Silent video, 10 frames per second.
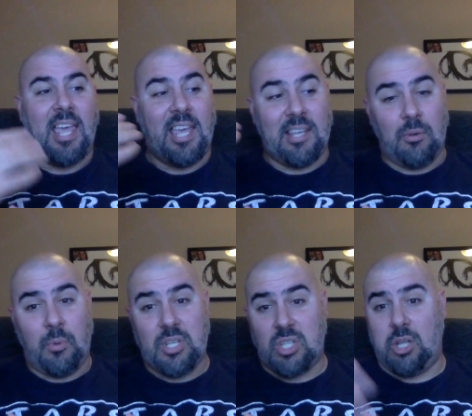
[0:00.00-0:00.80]
And
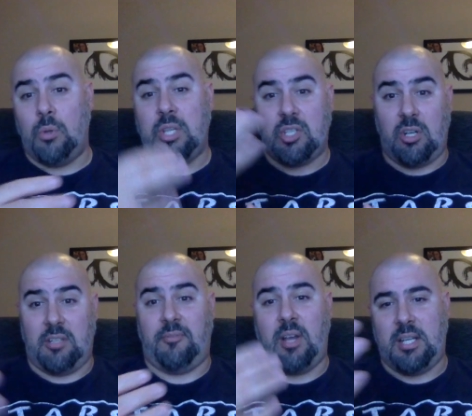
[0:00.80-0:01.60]
we slowly start
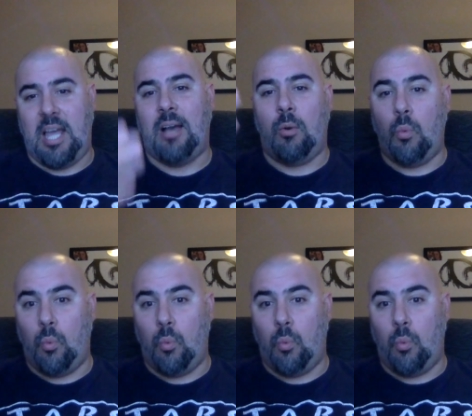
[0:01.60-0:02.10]
to find out